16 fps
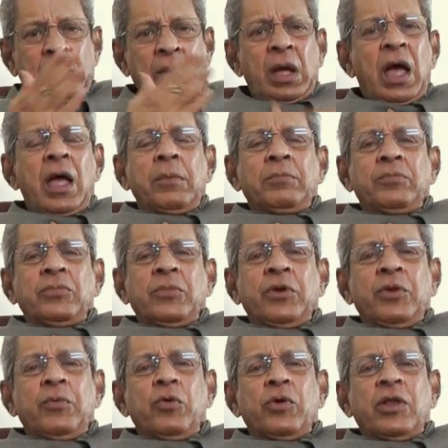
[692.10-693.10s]
I am a
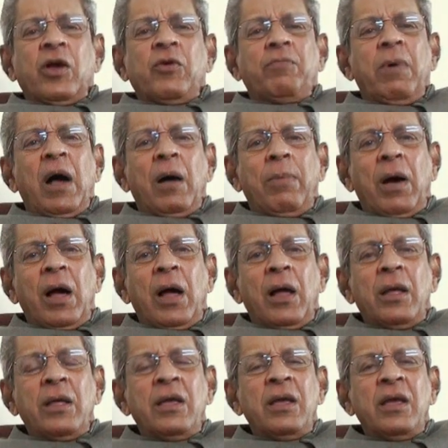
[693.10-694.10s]
devotee of Baba.
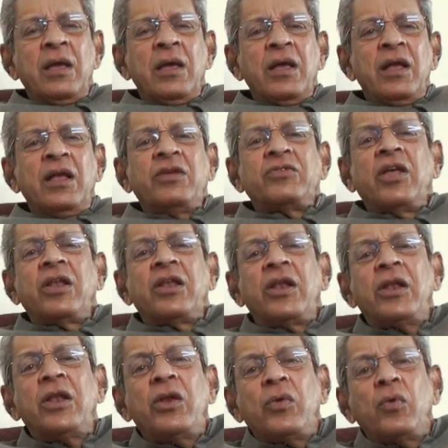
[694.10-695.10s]
Is there
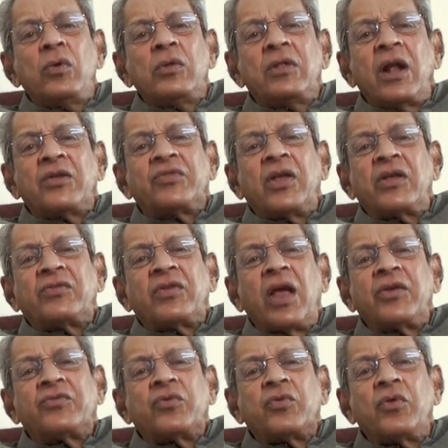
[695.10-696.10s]
any rule that says
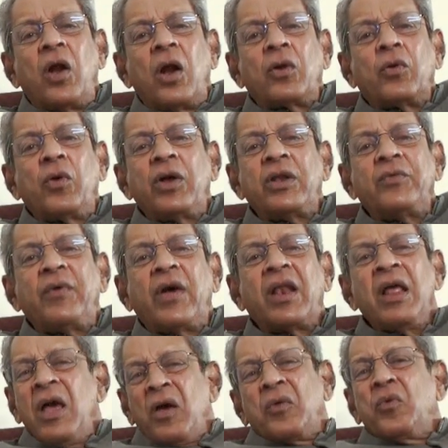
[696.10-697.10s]
I should not go
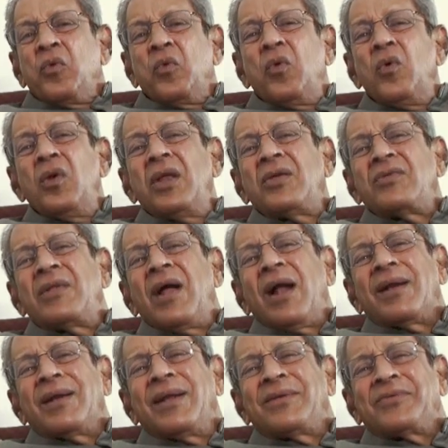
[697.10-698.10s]
anywhere? Rule is
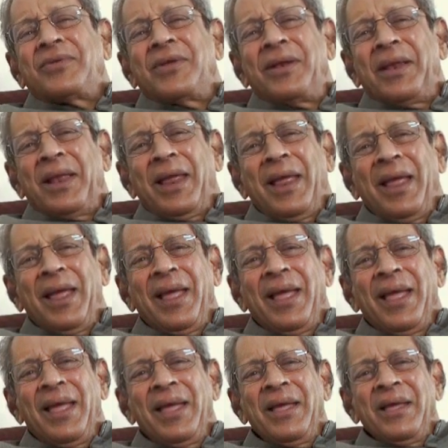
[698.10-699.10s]
not necessary.
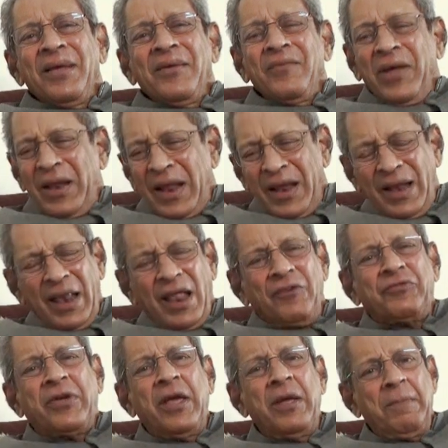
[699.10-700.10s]
When I
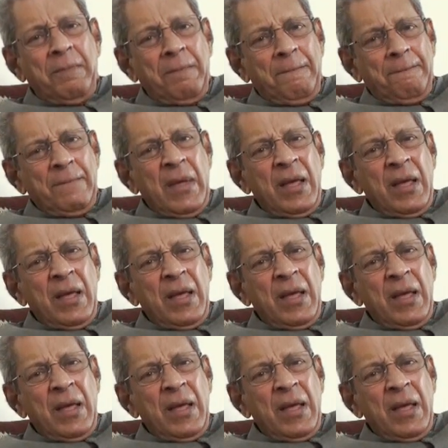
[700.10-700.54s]
love him,